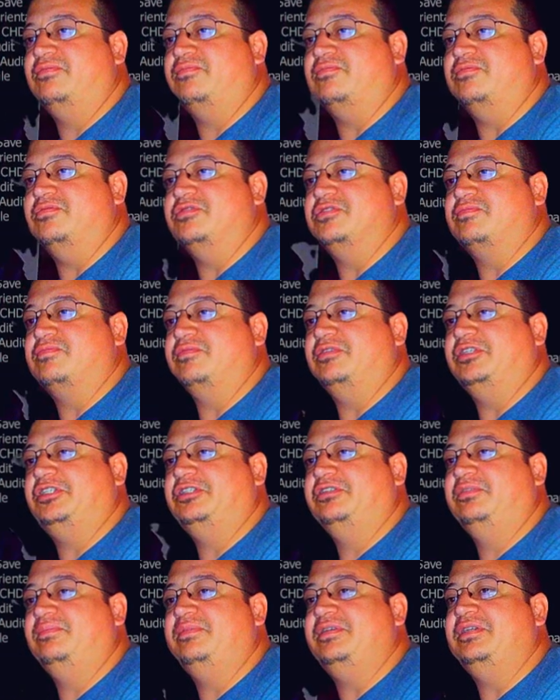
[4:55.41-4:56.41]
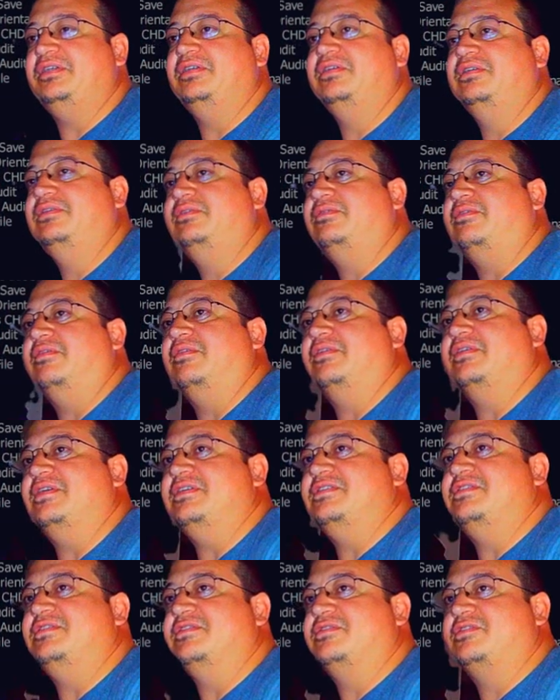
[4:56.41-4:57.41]
One's where it should be, arcade
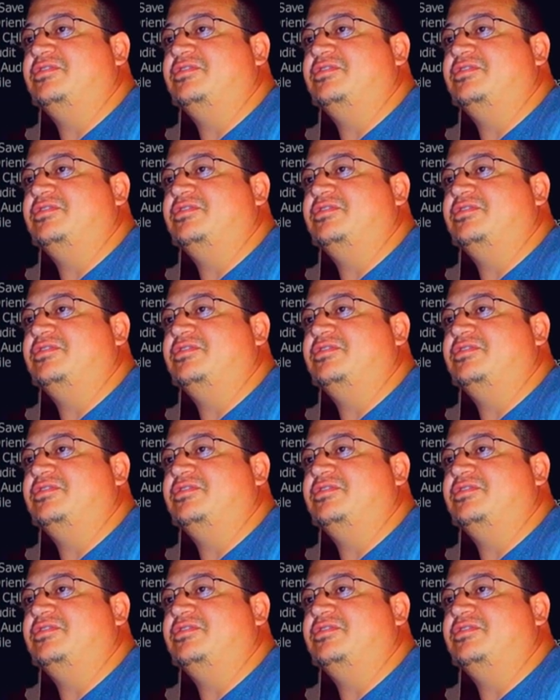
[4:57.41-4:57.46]
stick